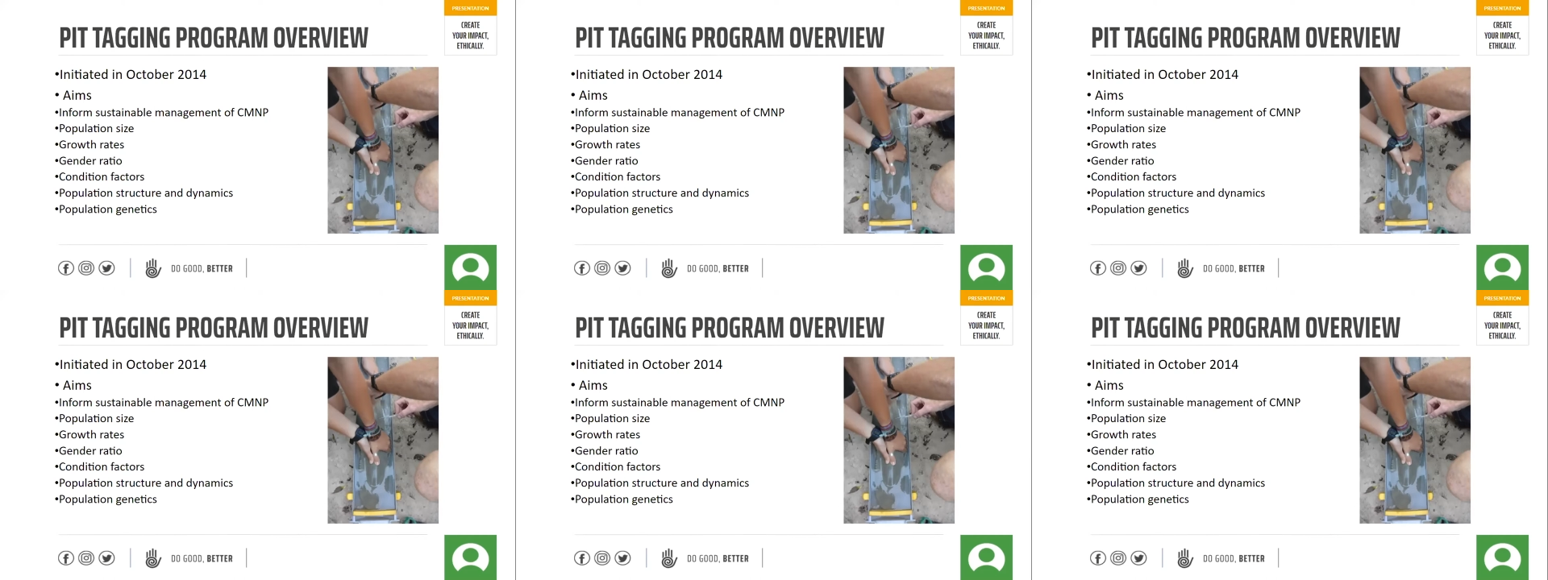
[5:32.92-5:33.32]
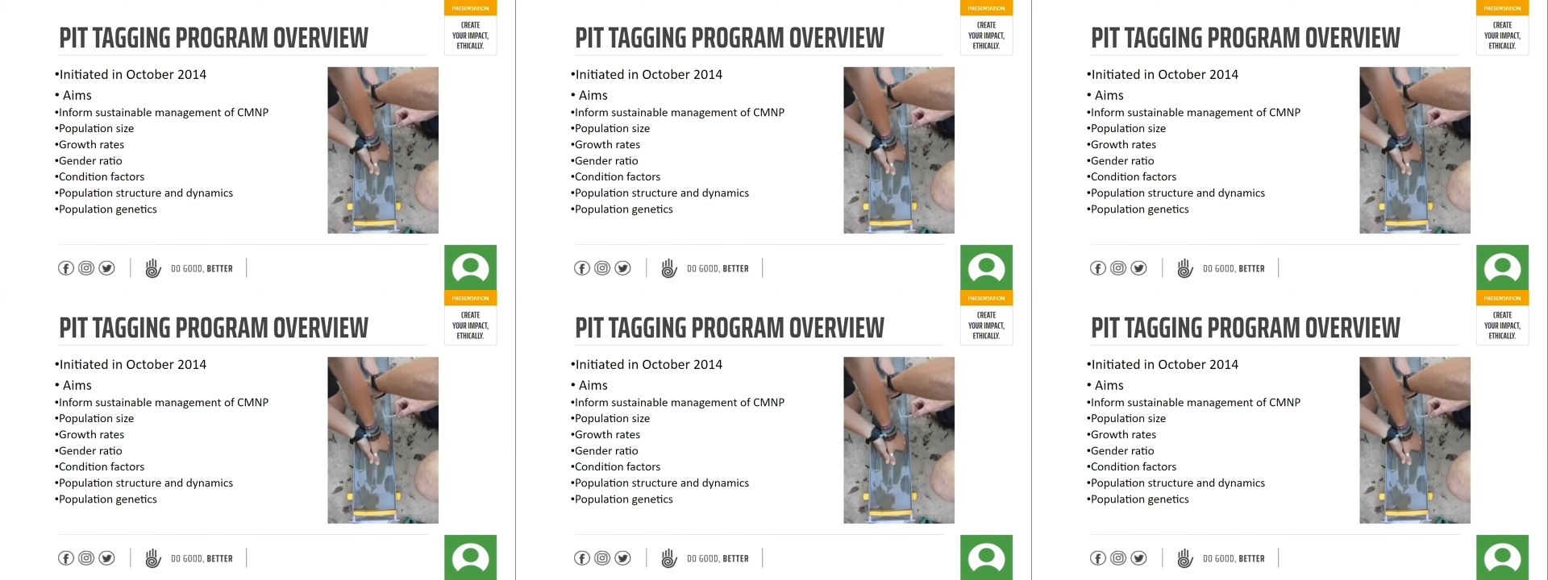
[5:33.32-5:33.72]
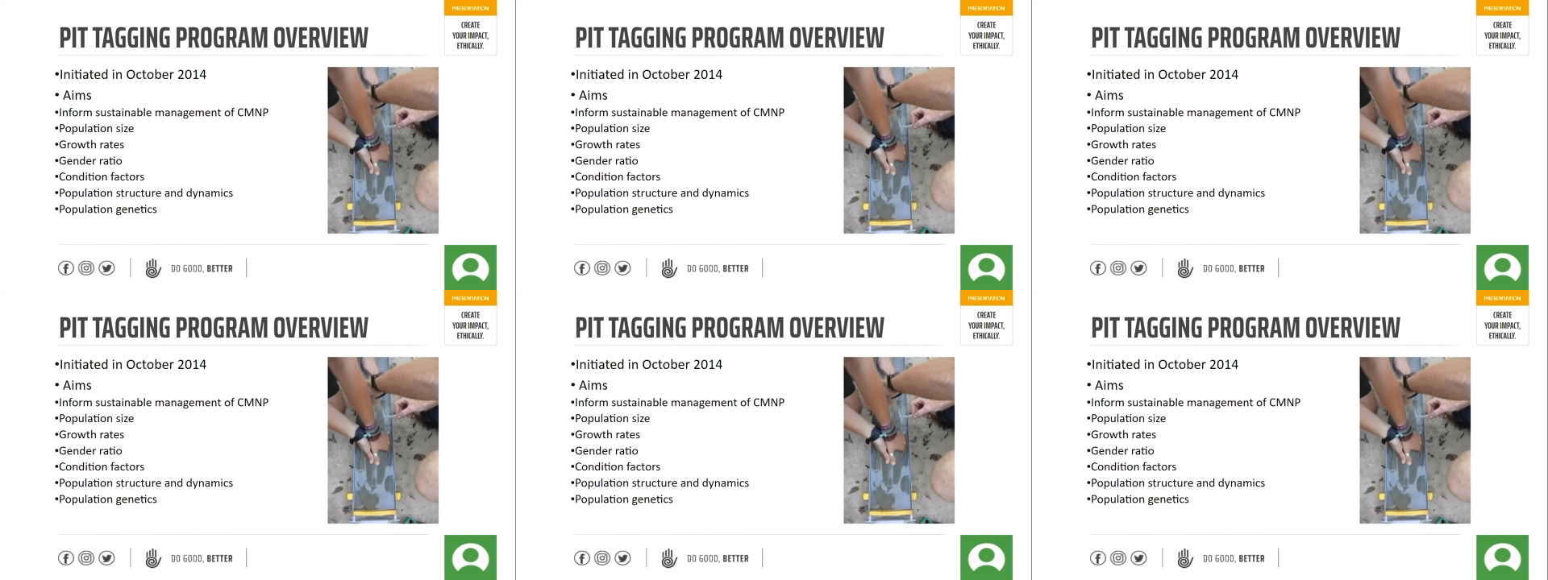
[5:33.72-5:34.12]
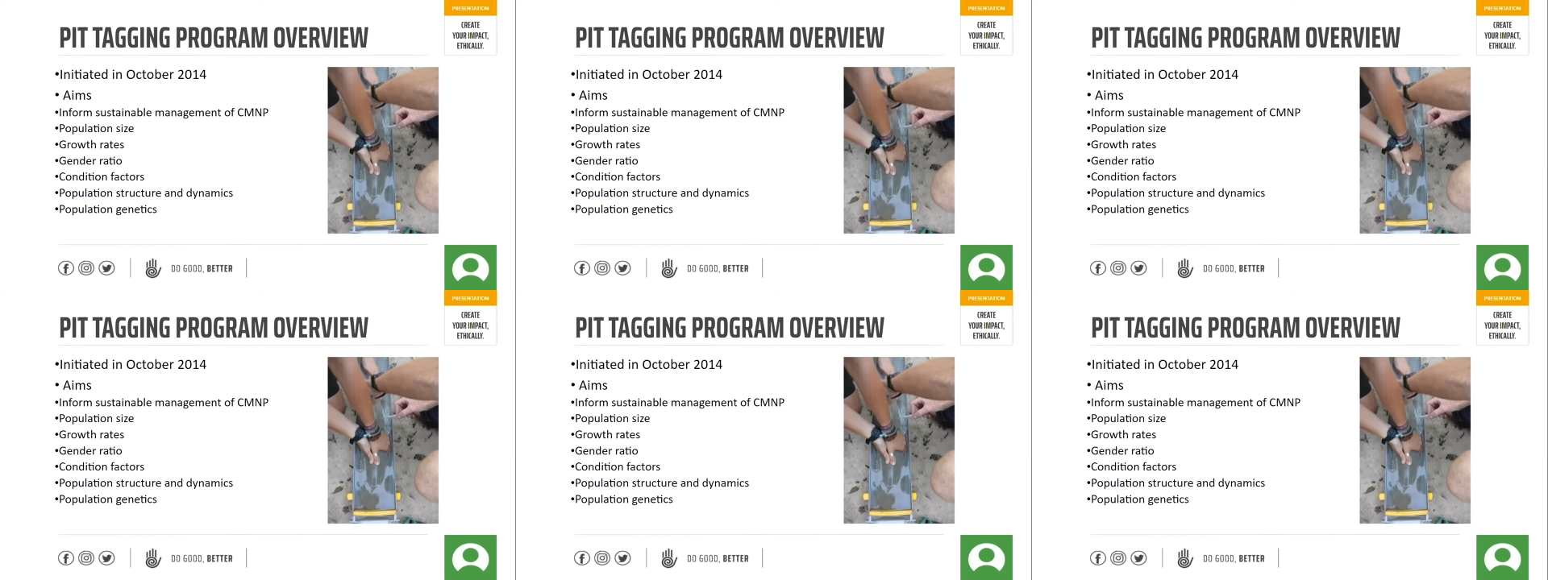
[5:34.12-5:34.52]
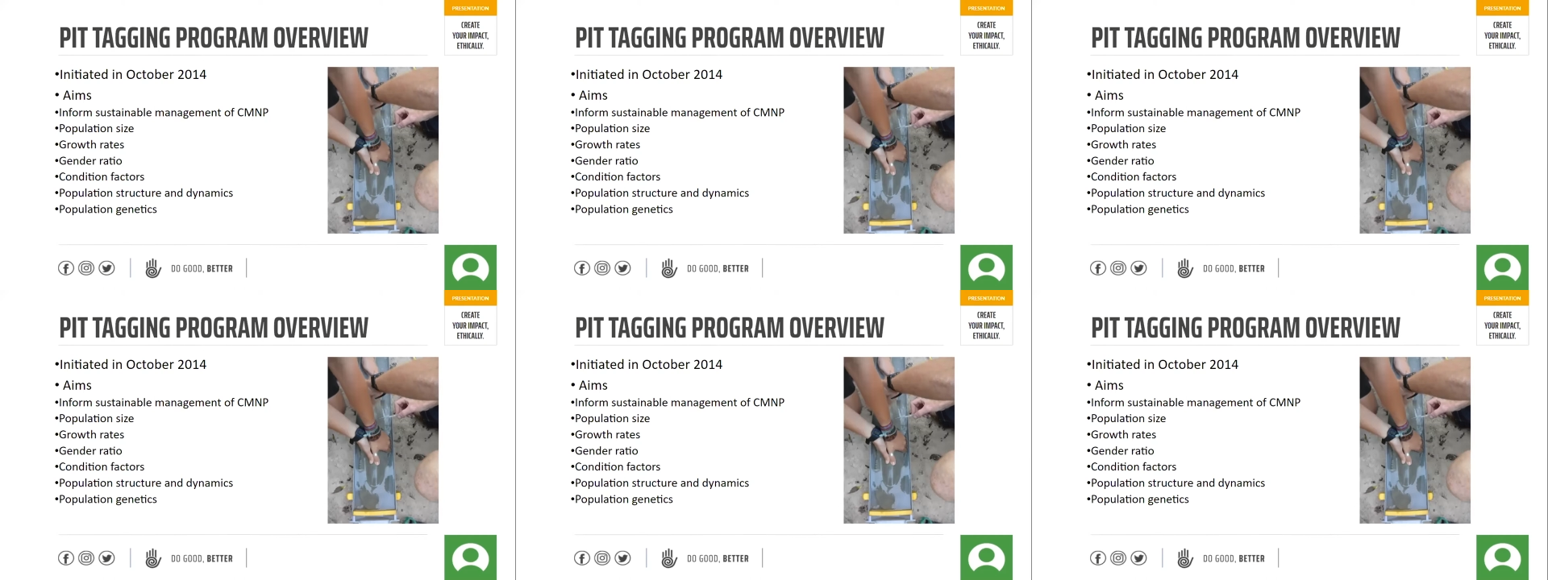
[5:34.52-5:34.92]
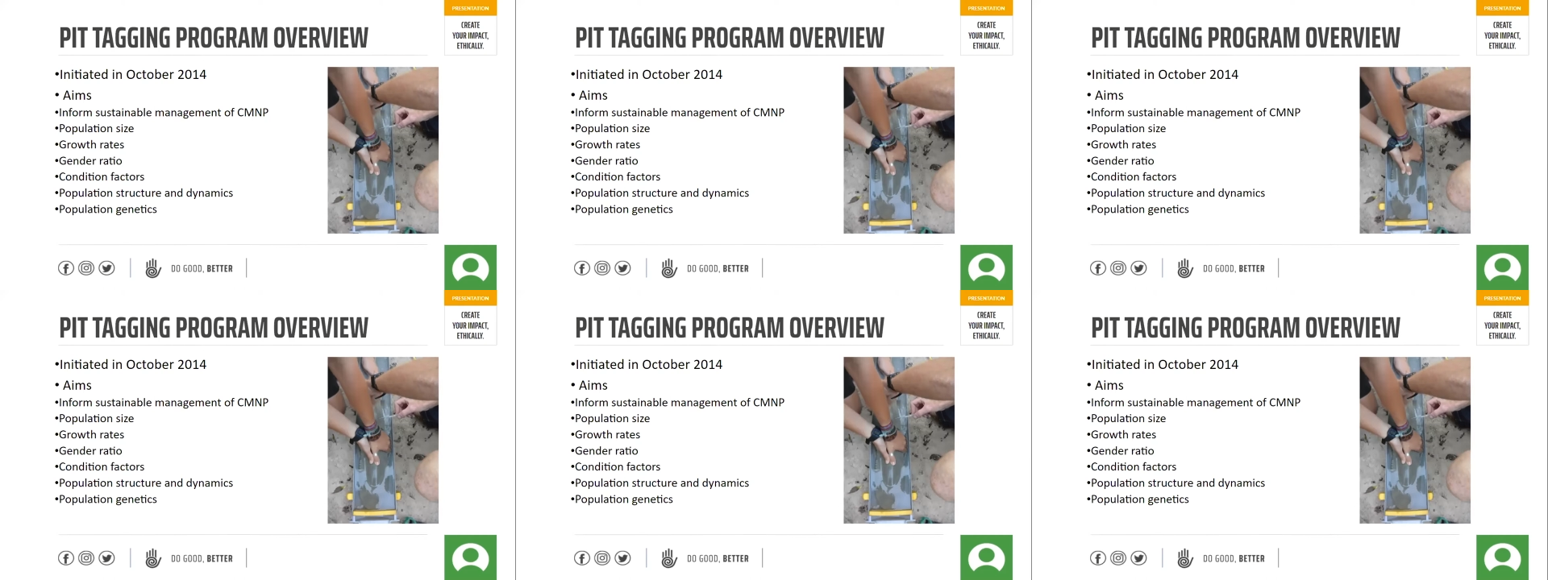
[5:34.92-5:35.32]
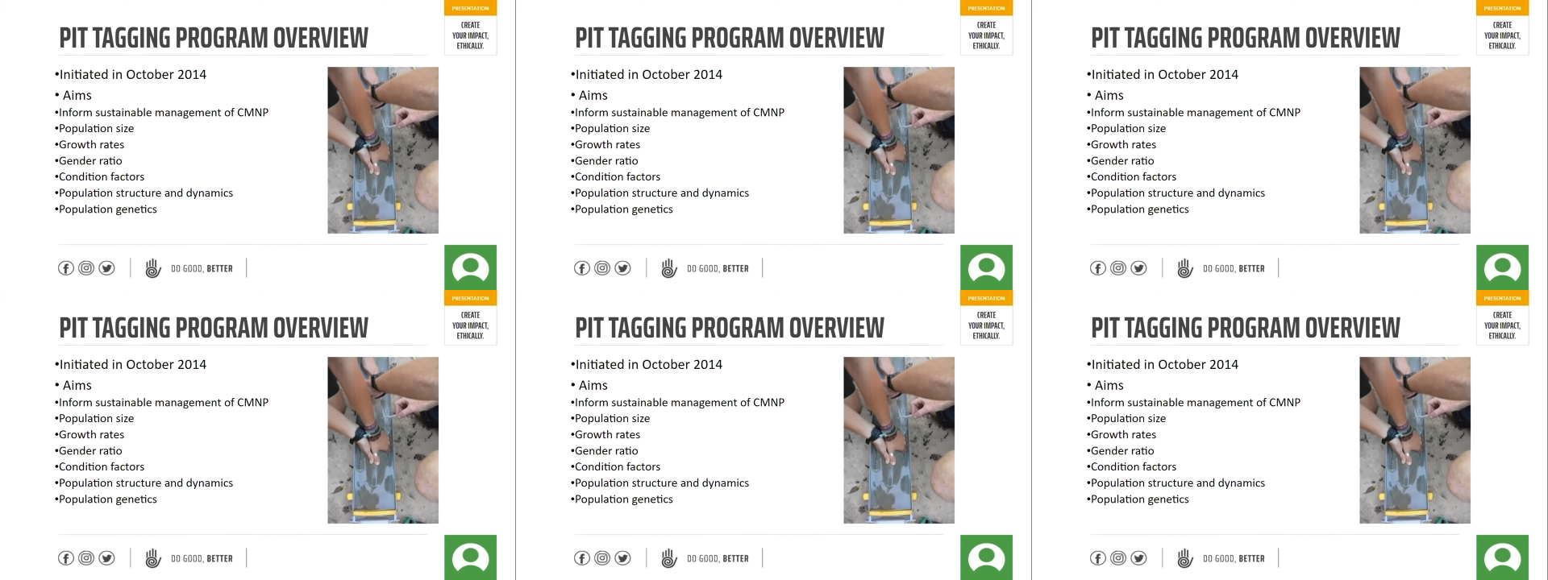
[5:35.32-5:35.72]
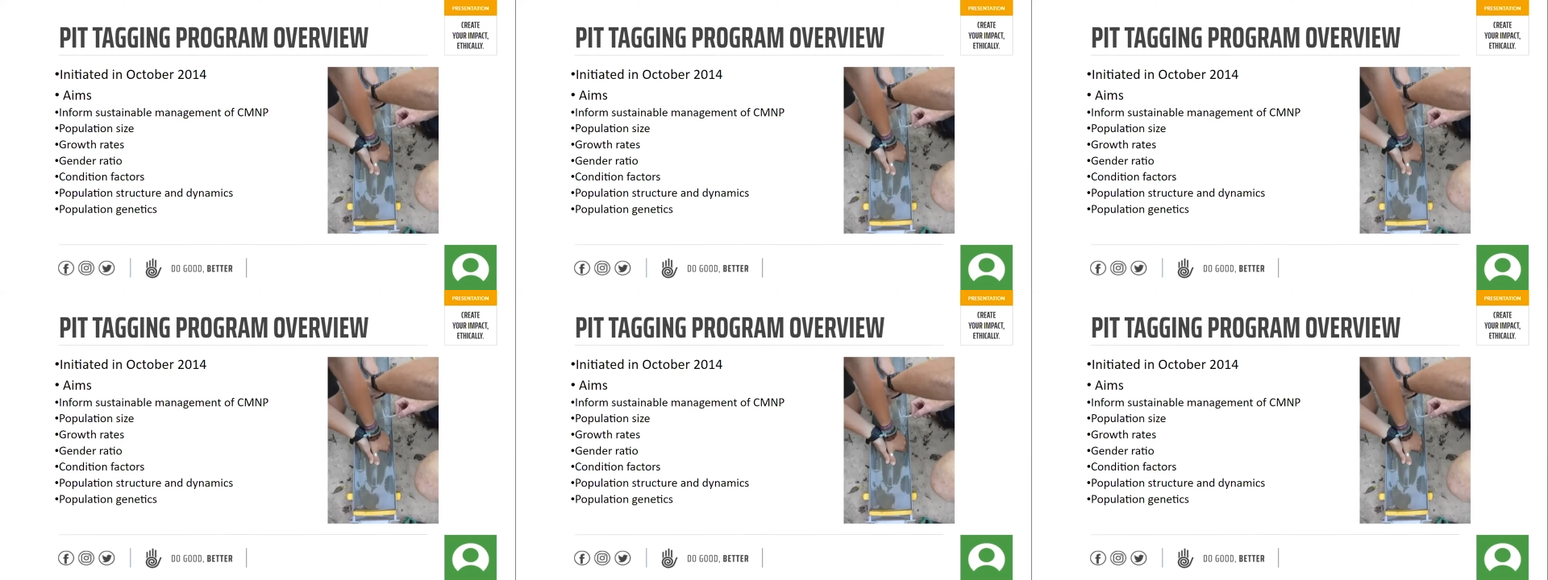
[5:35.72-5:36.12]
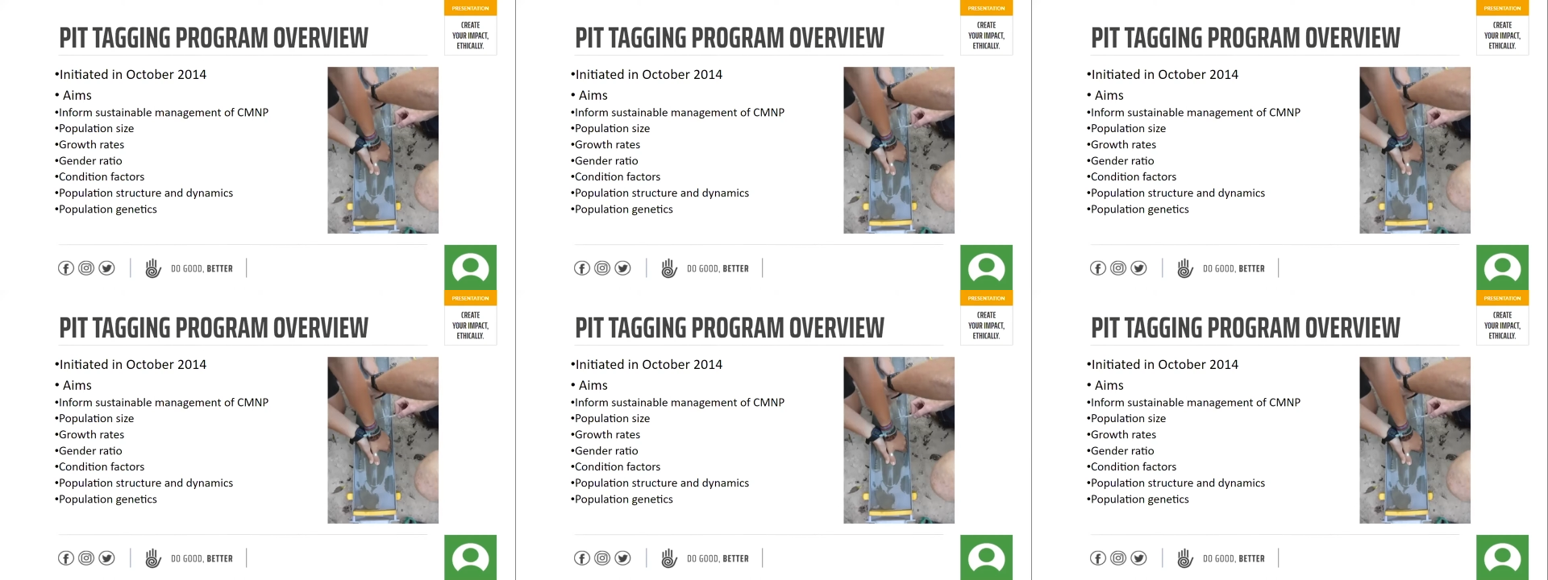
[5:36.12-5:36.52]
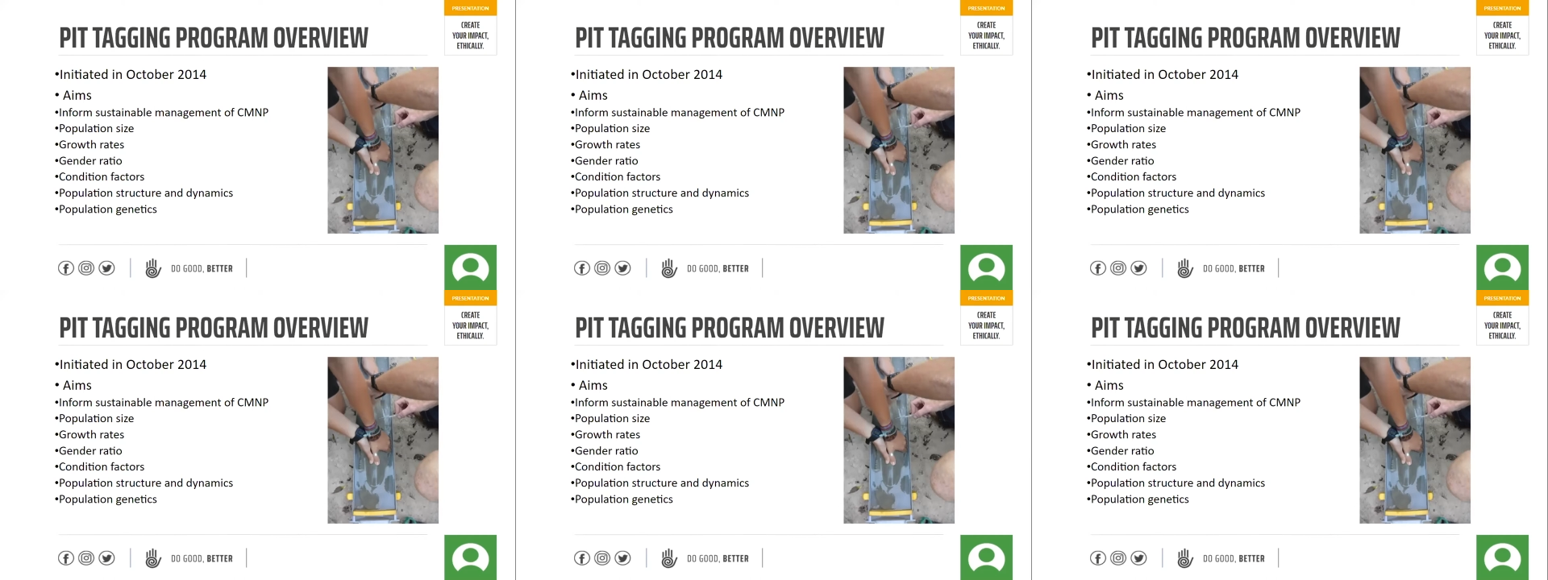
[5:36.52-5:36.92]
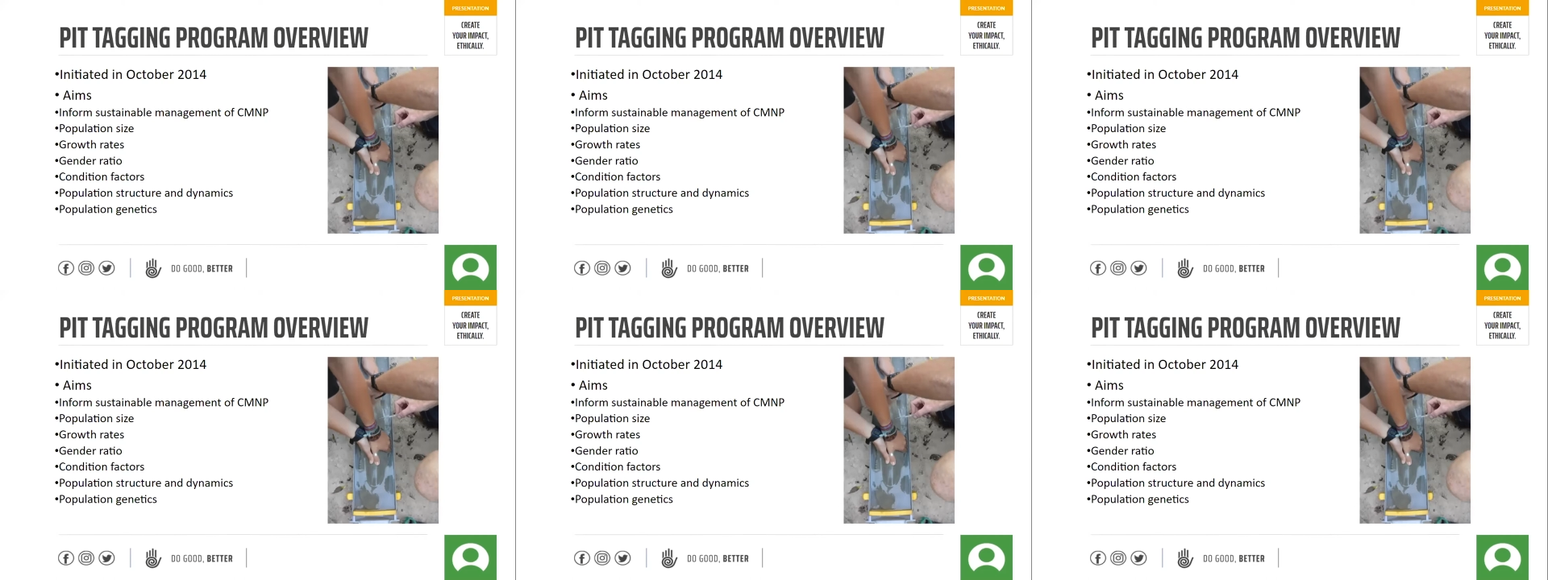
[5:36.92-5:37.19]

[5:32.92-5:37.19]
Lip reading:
(no speaker visible)